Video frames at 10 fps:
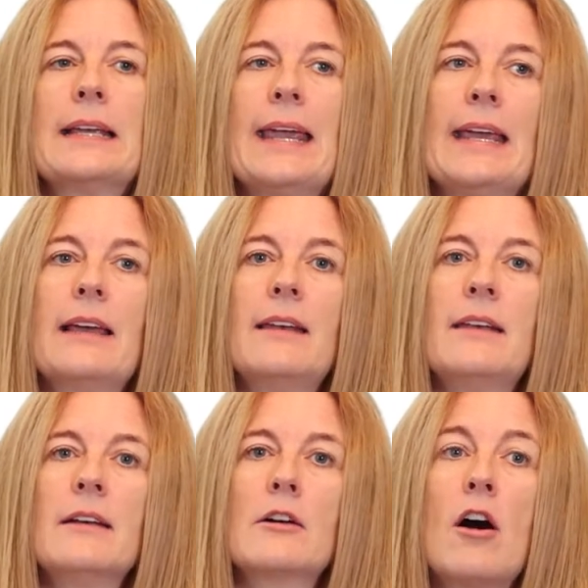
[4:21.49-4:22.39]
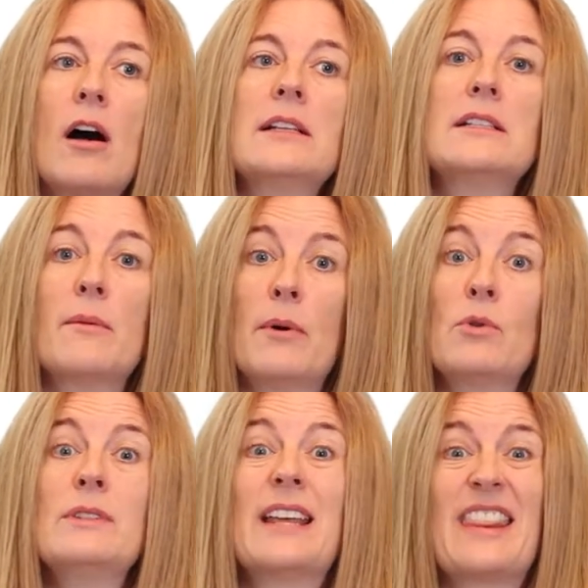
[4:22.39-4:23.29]
can cause the
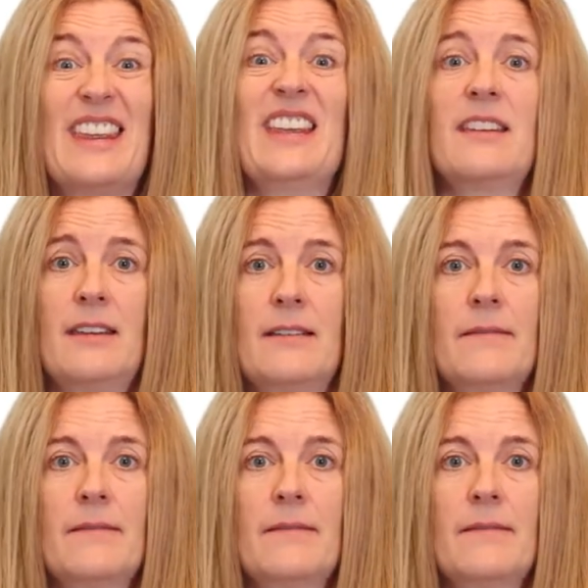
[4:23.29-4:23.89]
bone to thin.